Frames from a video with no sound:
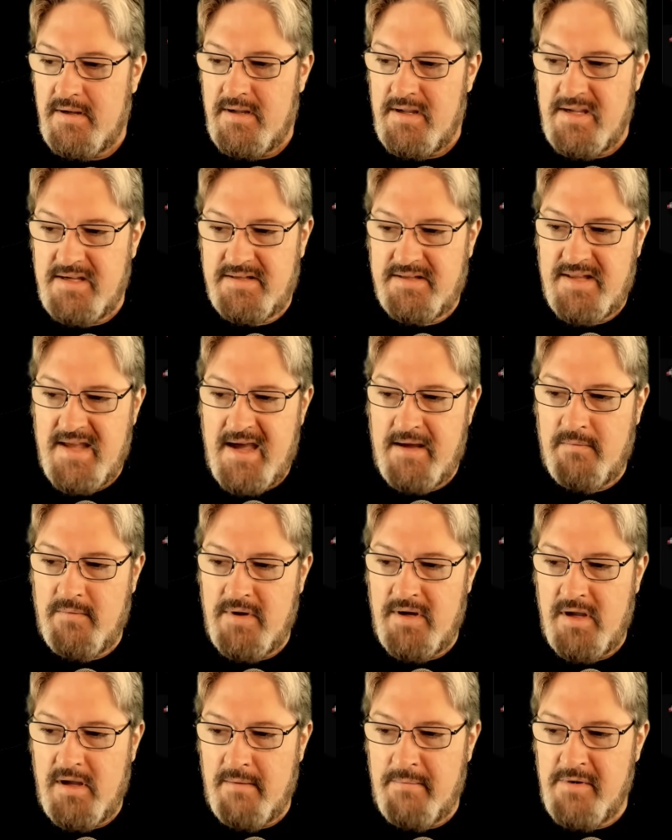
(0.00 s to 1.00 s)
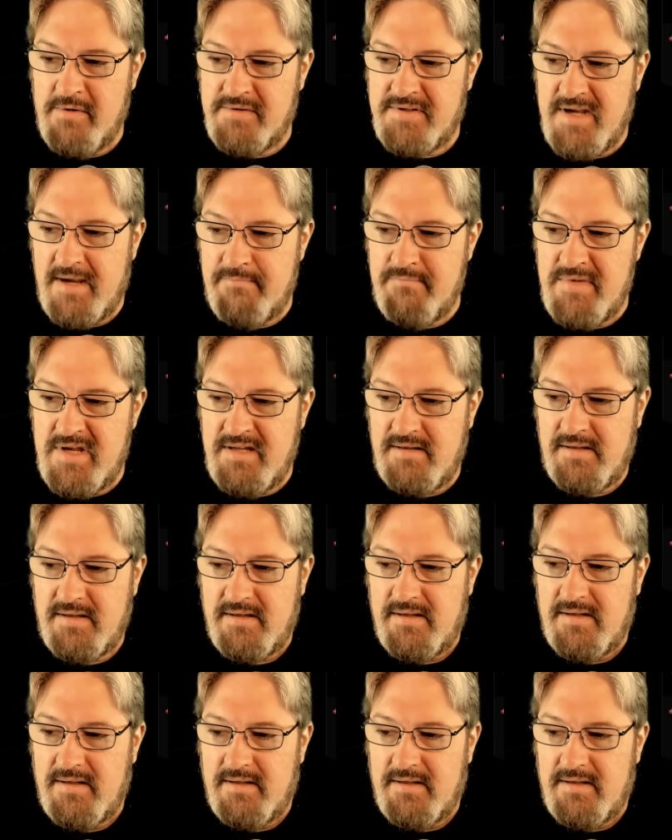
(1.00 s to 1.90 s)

Is that what elbows up meant?